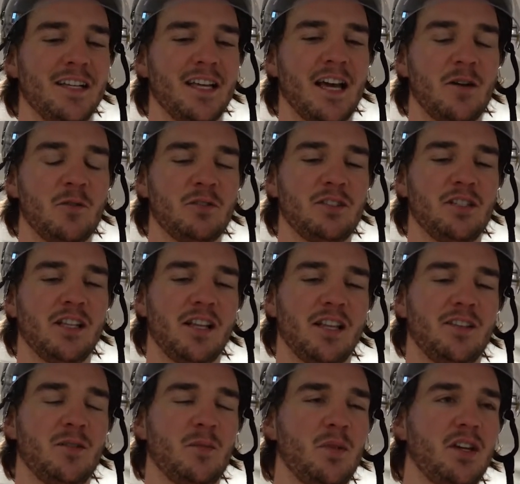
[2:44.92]
yeah, I would say
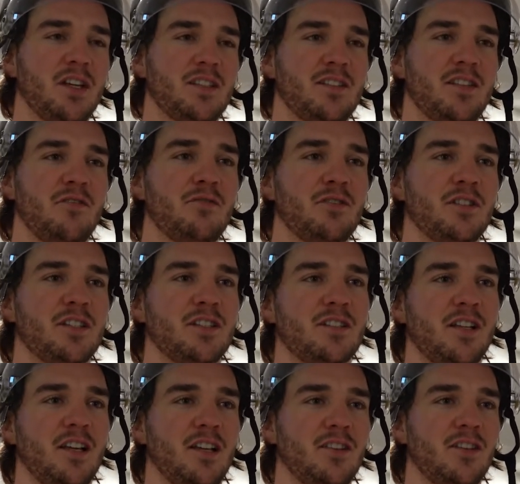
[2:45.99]
like the biggest difference is
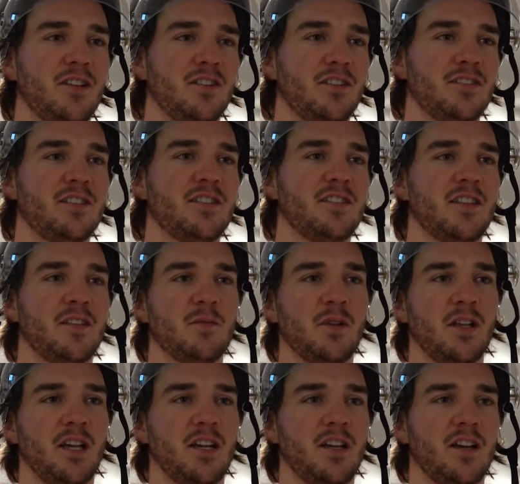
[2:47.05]
like the system.
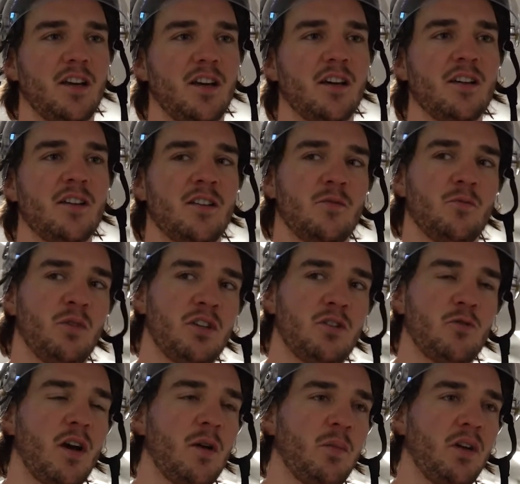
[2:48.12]
Like we
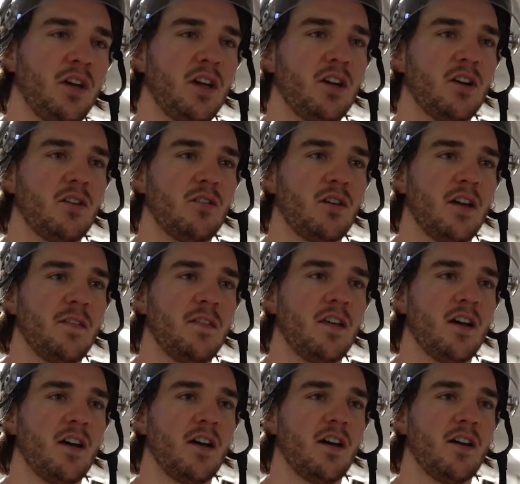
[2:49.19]
trap here and
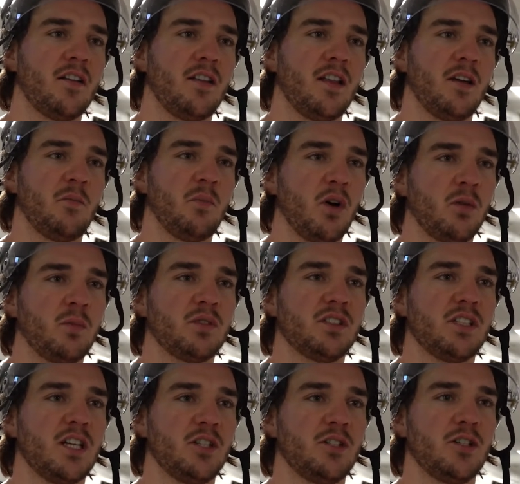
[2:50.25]
like puck
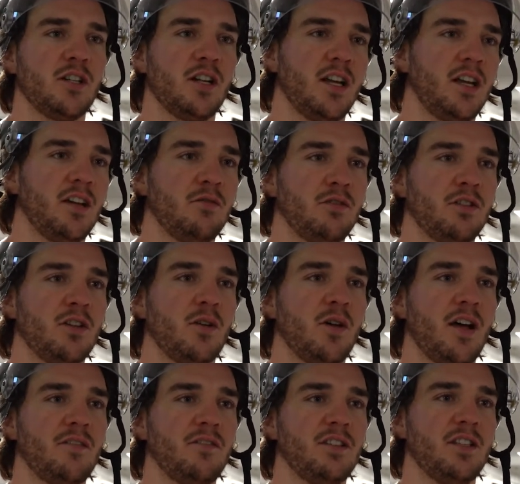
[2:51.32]
possession. Like if we don't
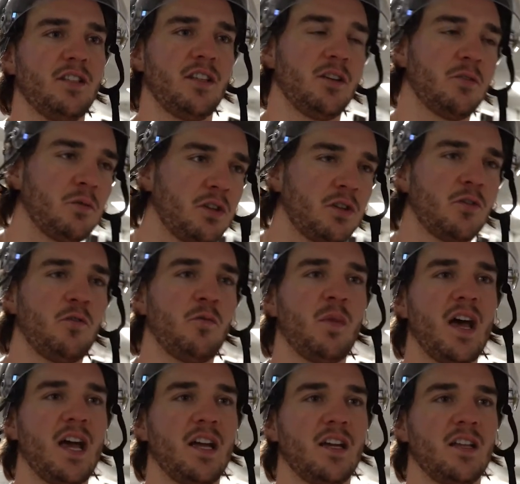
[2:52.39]
have anything, we turn
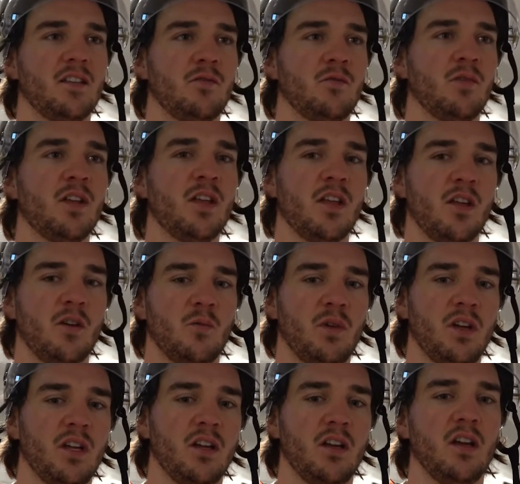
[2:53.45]
back and
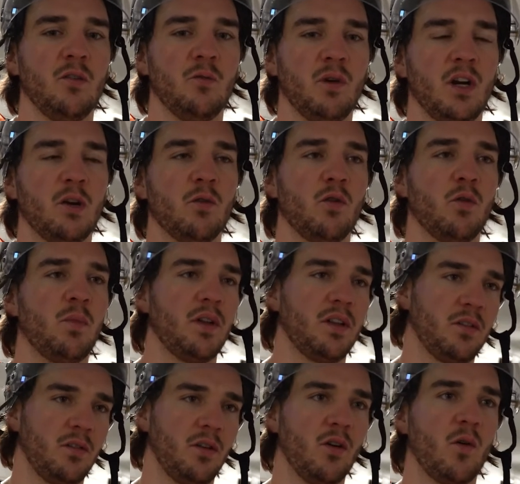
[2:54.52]
we regroup
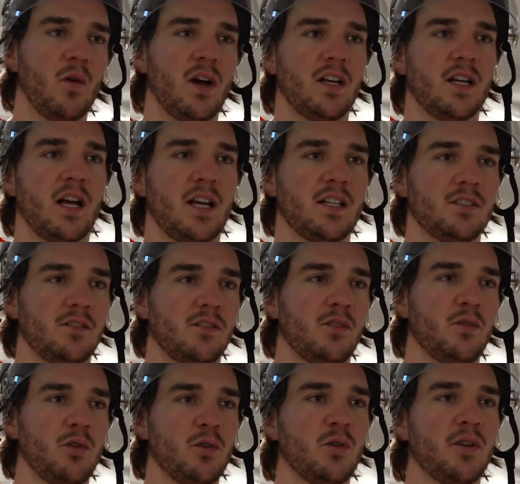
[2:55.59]
and go as
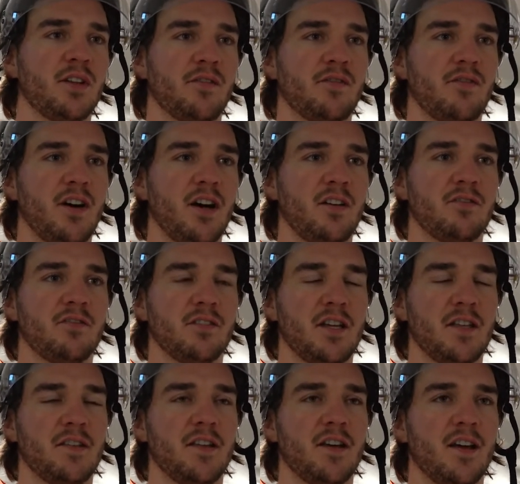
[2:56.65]
a unit of five.
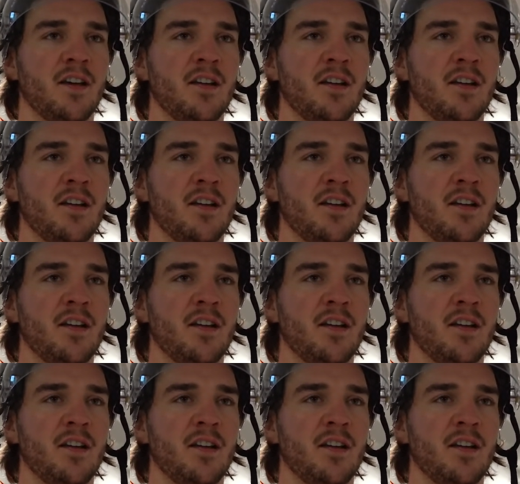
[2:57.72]
And